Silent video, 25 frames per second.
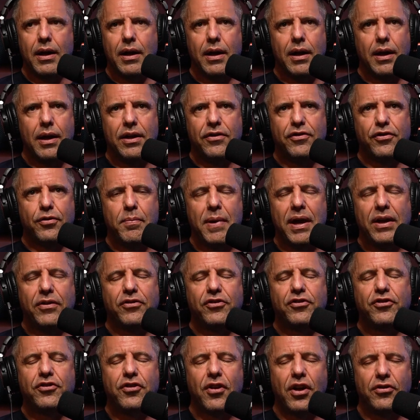it's made
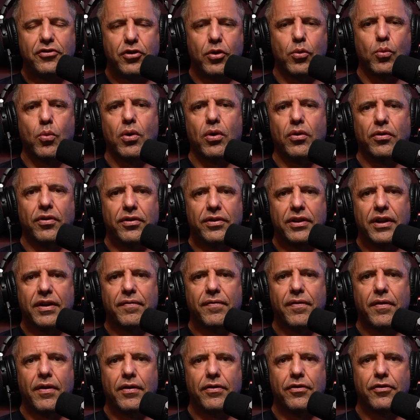such a world of
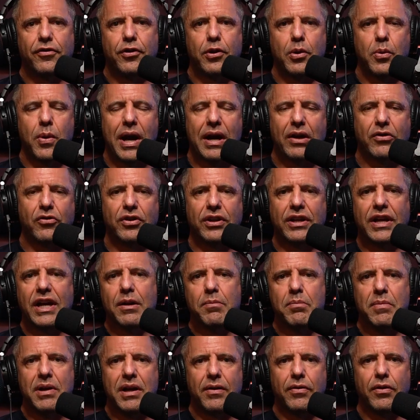difference to actually get
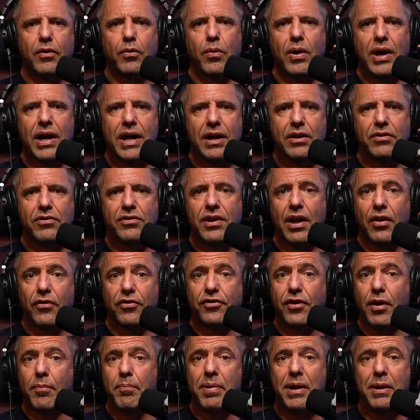me in the range. Now,
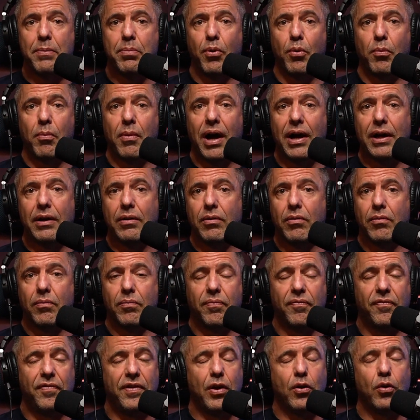some people might
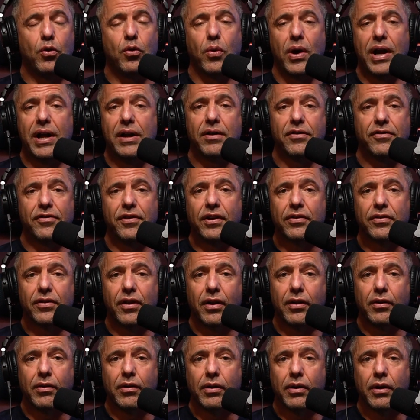feel great at
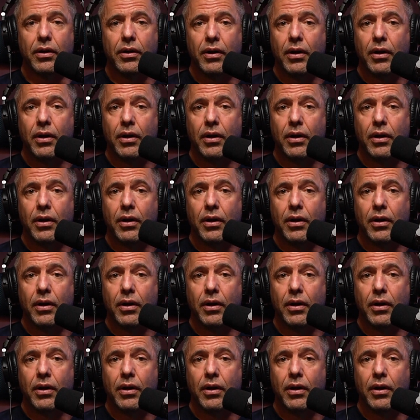600.